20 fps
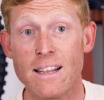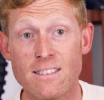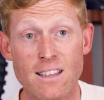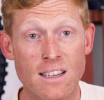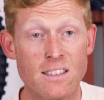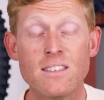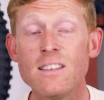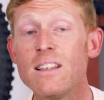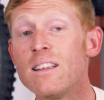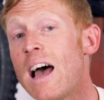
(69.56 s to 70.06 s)
It
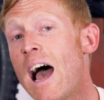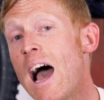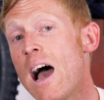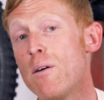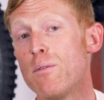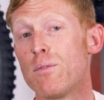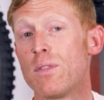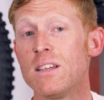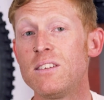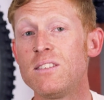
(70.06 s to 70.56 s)
doesn't
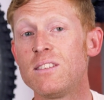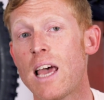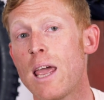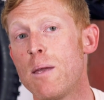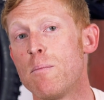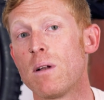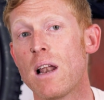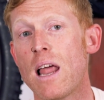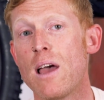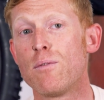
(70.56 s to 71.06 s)
have the
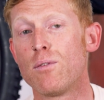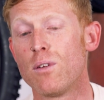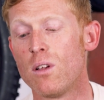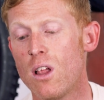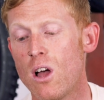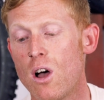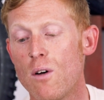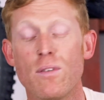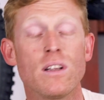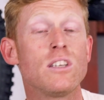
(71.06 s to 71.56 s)
same
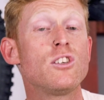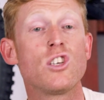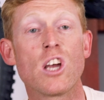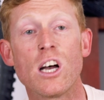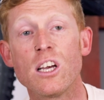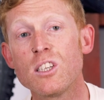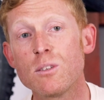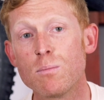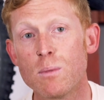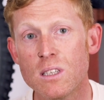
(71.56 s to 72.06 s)
level of
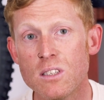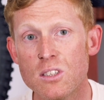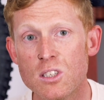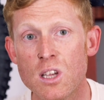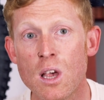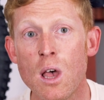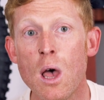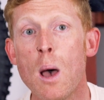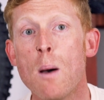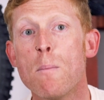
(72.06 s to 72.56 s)

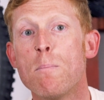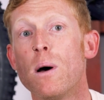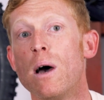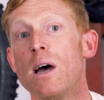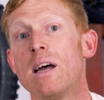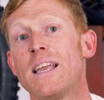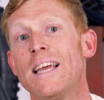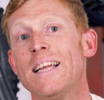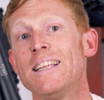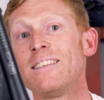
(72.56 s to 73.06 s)
adjustments,
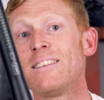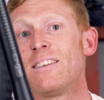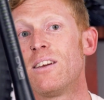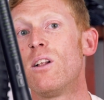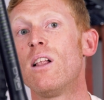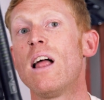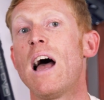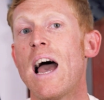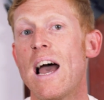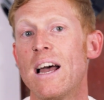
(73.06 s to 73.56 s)
but it
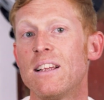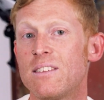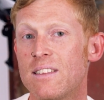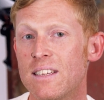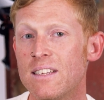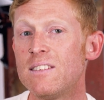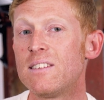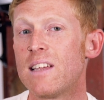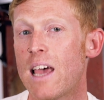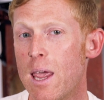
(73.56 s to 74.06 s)
still has
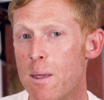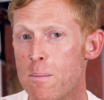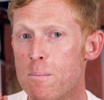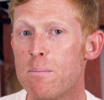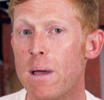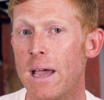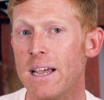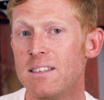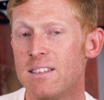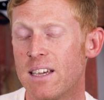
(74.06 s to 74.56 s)
the same
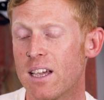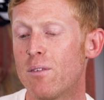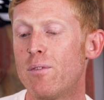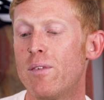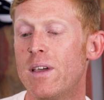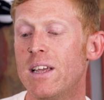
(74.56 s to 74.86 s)
basic